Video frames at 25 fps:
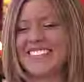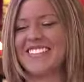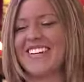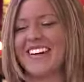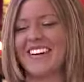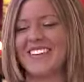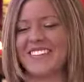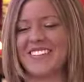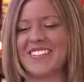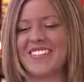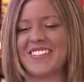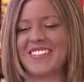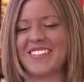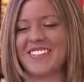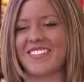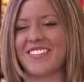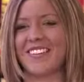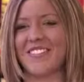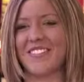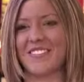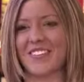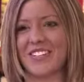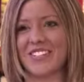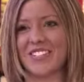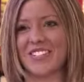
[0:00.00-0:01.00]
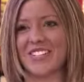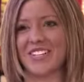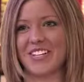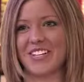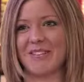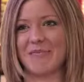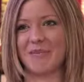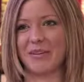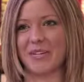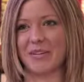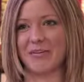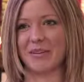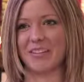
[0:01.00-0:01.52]
Coach, this is your first year
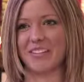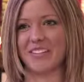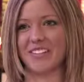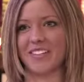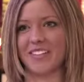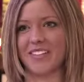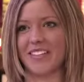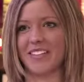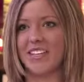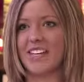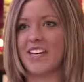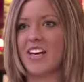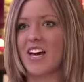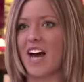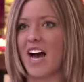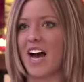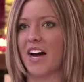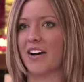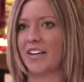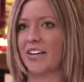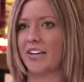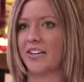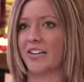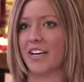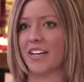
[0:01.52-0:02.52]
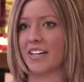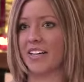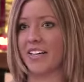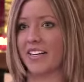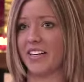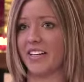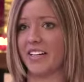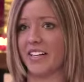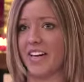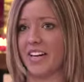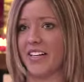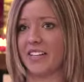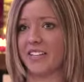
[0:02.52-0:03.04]
in Bloomington. How are you liking
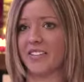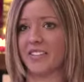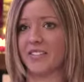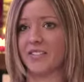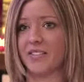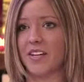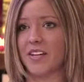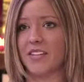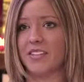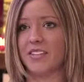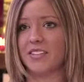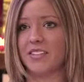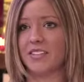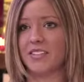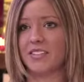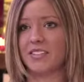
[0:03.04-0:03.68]
Indiana so far?